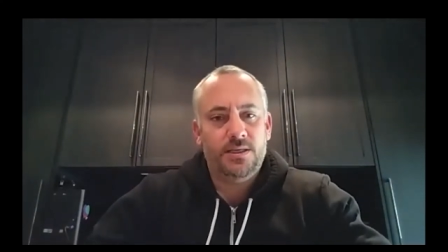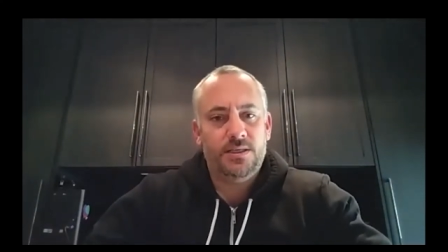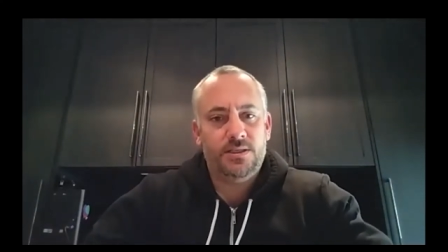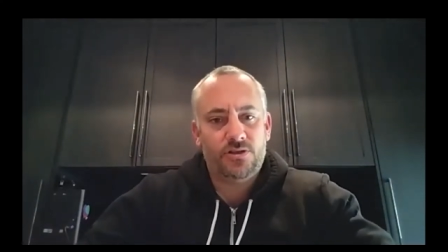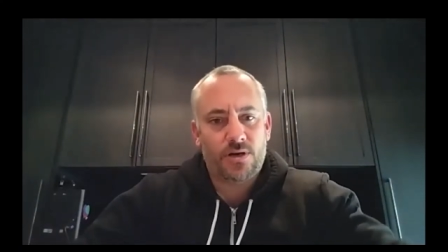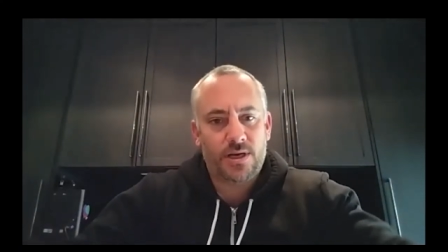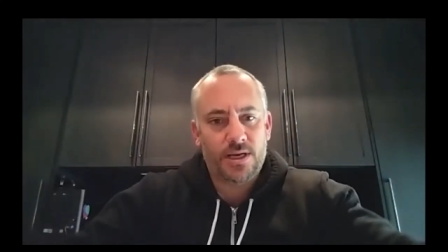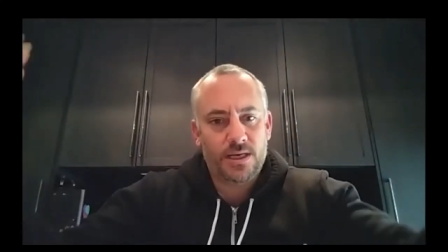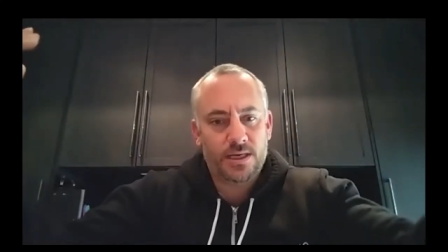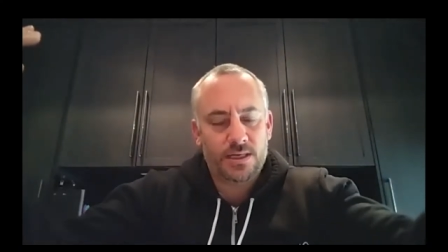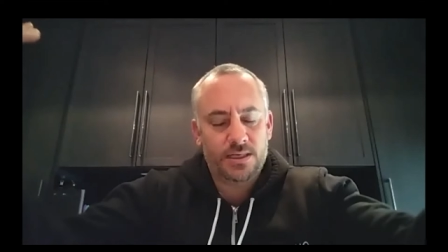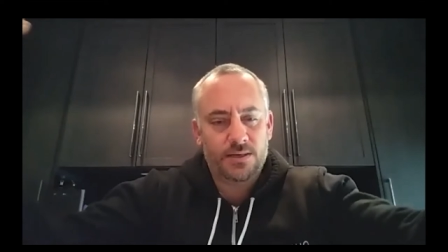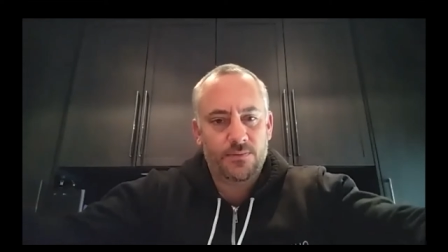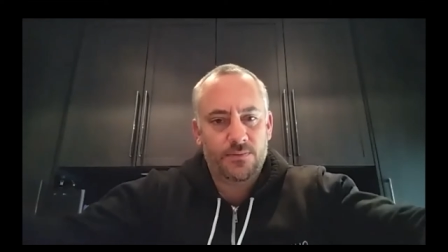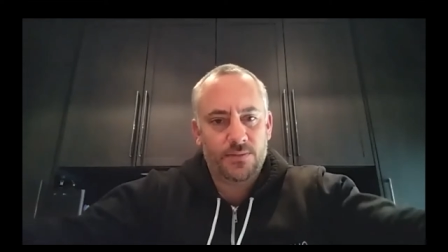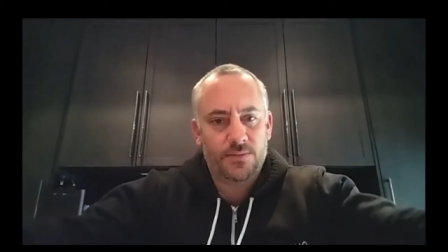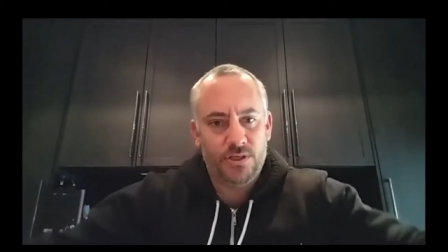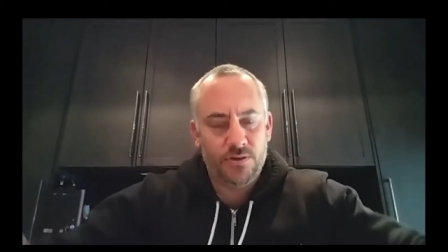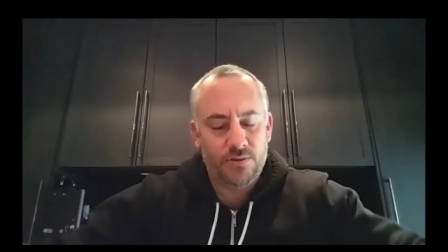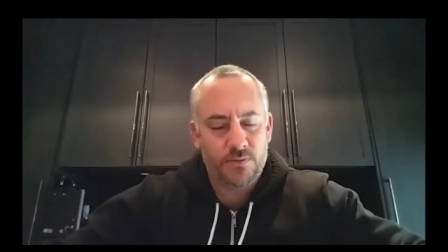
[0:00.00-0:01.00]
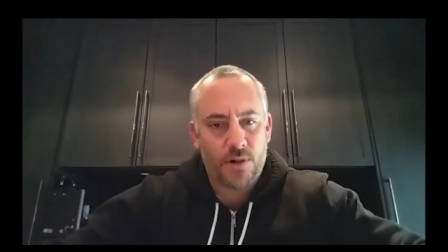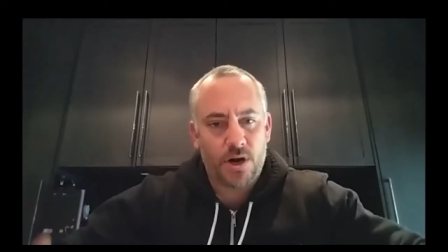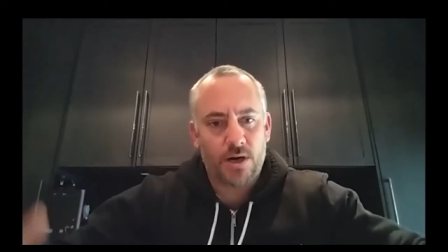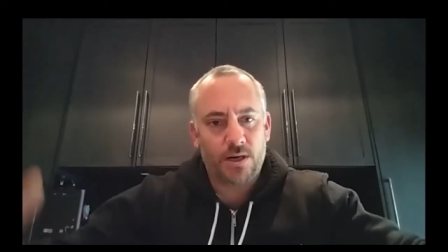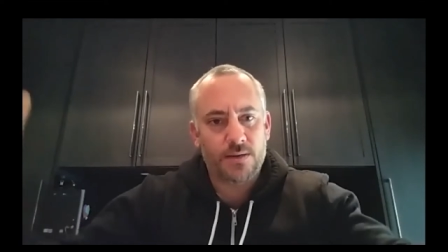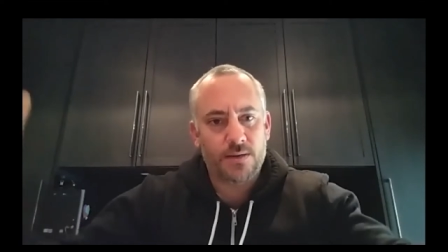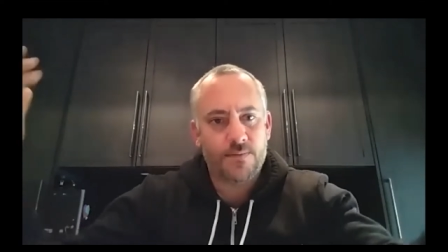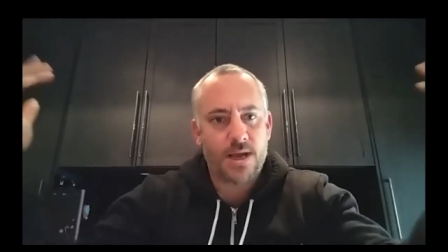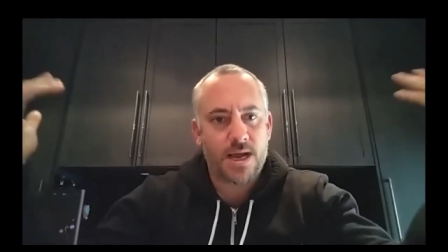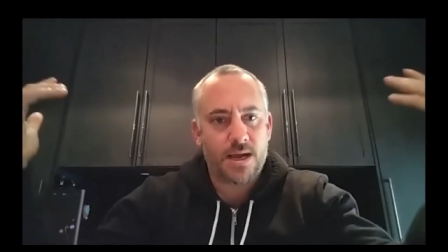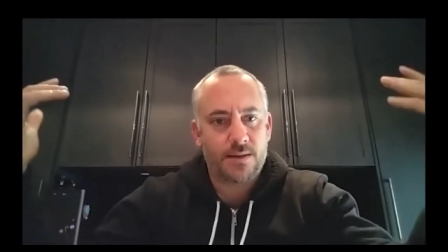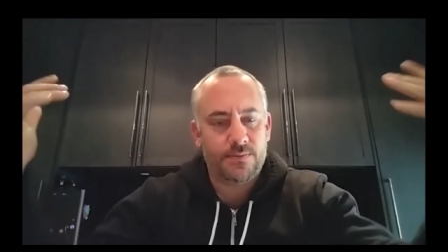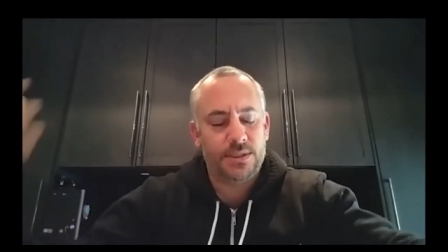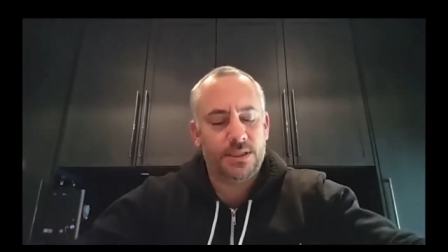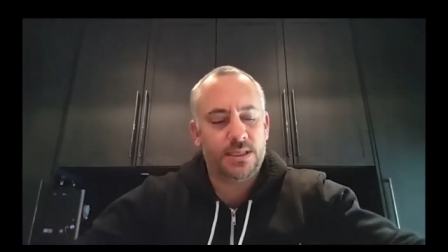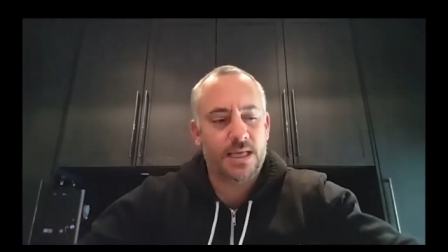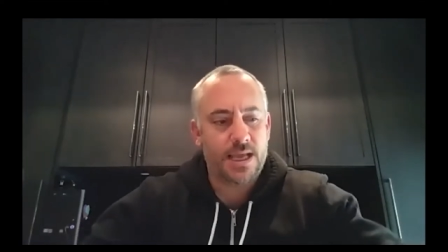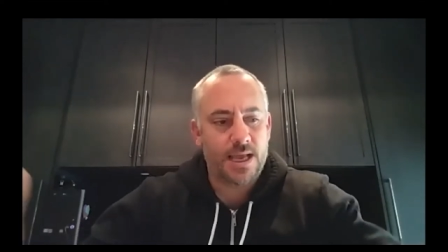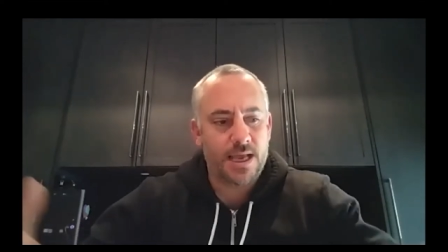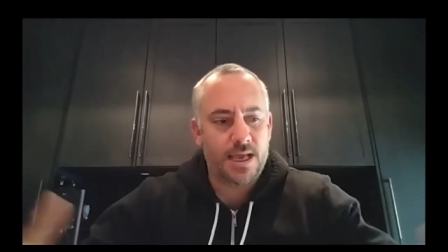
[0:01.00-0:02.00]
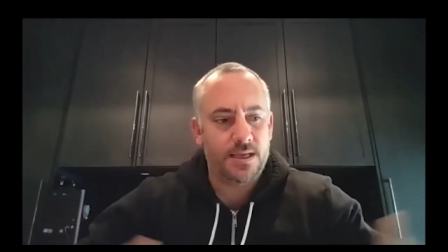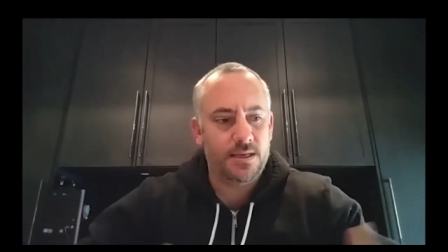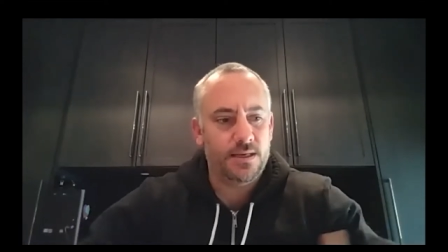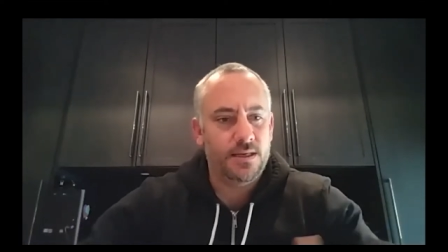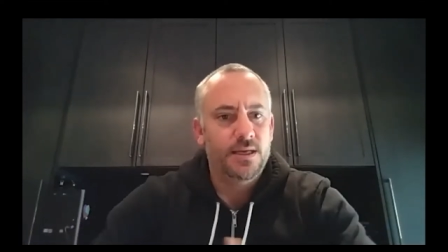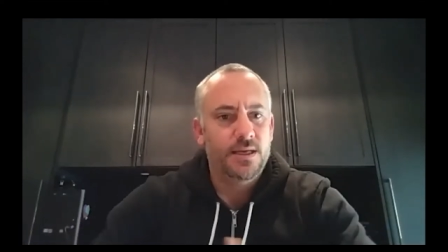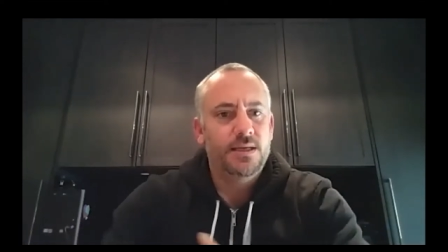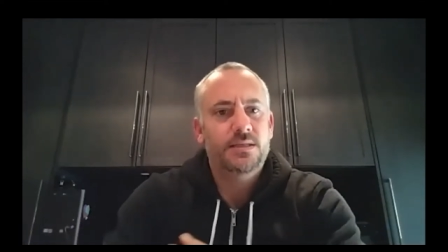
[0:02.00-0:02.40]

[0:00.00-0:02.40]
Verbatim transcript: trying to do a market map scan